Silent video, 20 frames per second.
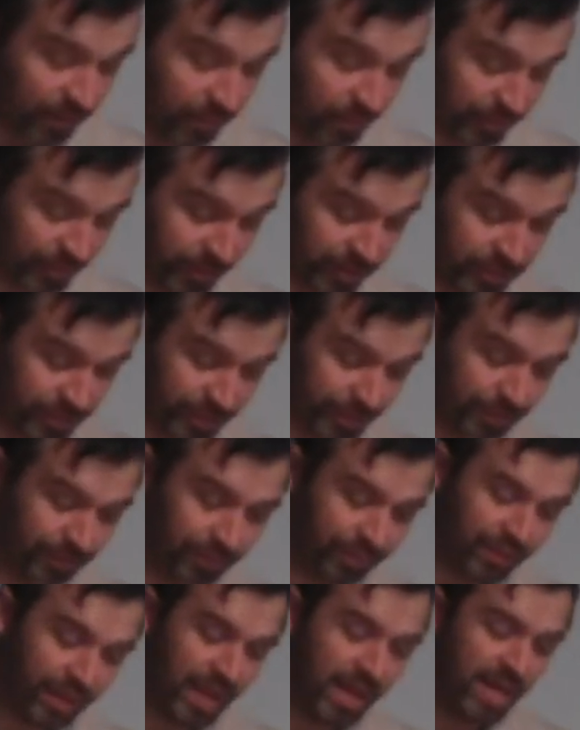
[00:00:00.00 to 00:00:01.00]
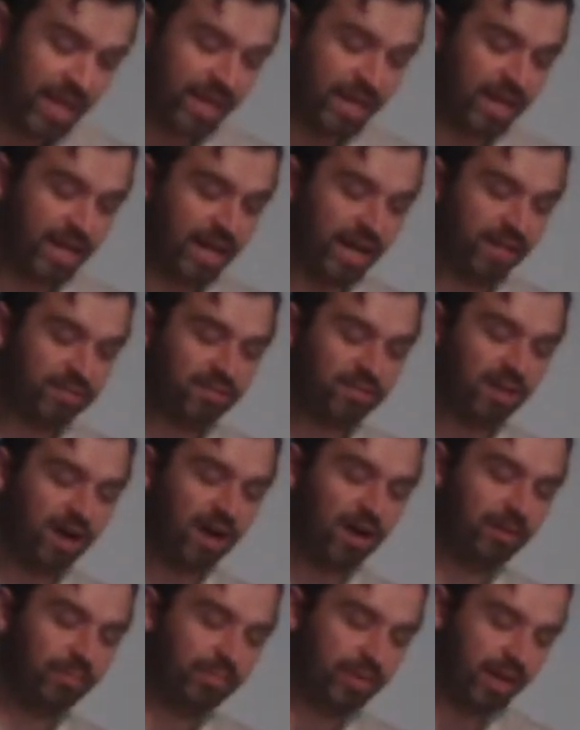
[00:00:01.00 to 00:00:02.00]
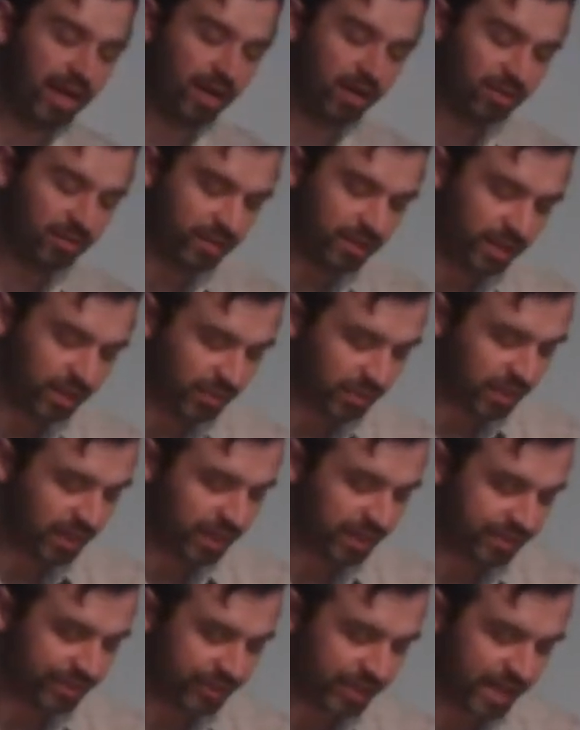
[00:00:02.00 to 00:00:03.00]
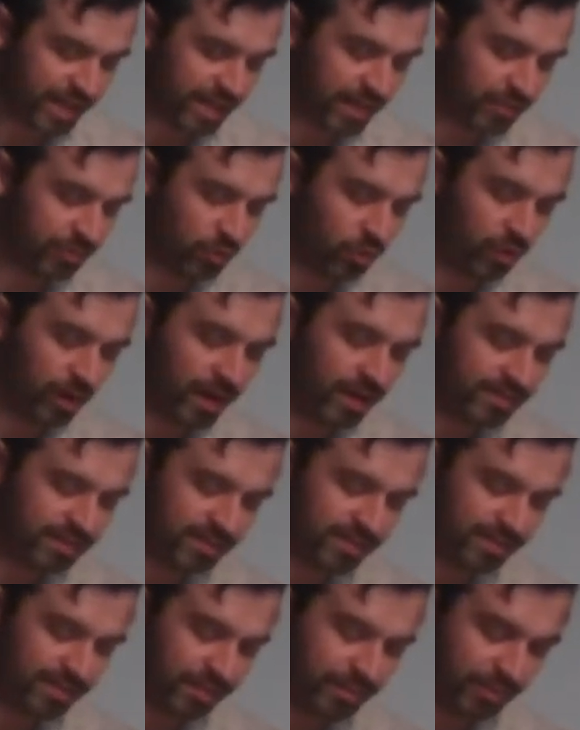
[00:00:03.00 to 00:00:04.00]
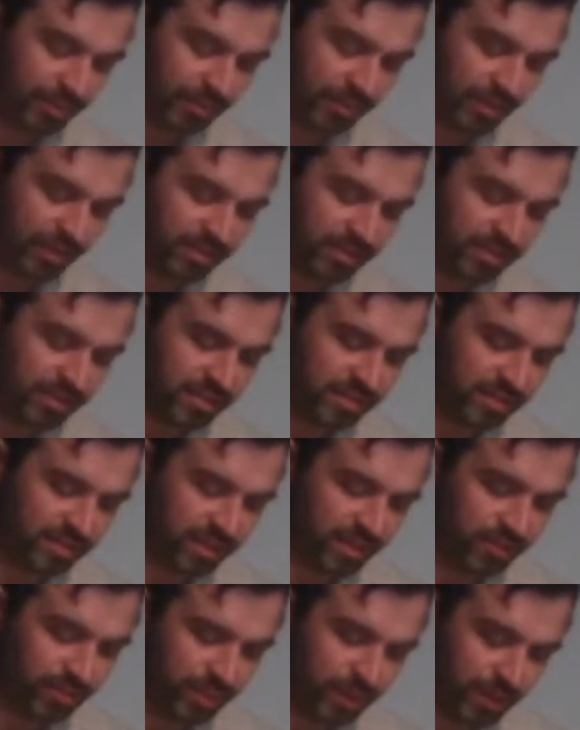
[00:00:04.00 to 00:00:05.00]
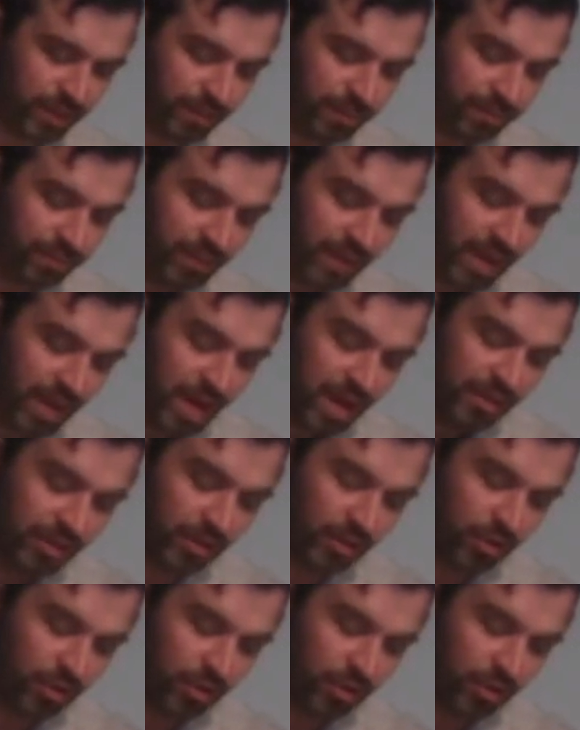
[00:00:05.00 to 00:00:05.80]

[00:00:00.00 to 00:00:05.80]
reverse it. He has not beheld iniquity in Jacob, nor has he seen perverseness in Israel. The